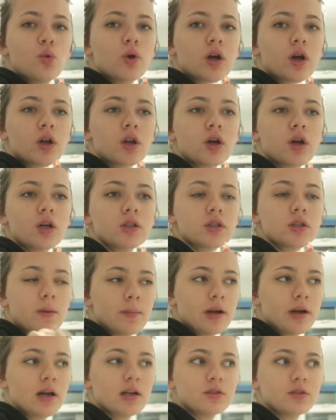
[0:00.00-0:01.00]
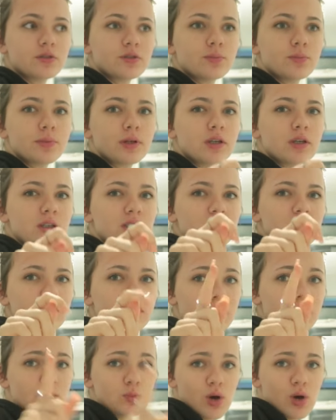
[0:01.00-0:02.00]
we're gonna turn my lights on, because
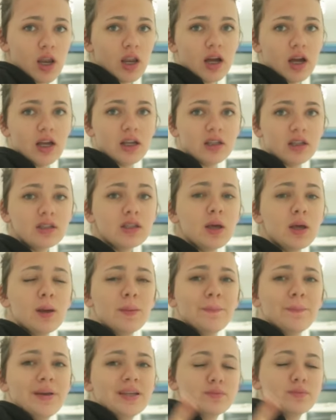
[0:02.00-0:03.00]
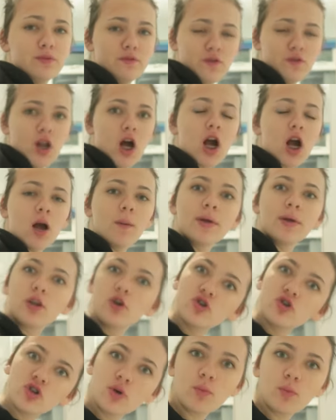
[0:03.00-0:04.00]
this white lighting makes me feel like I'm
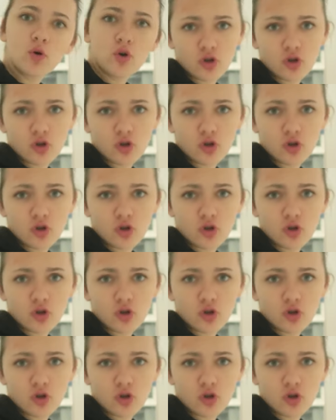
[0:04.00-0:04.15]
in some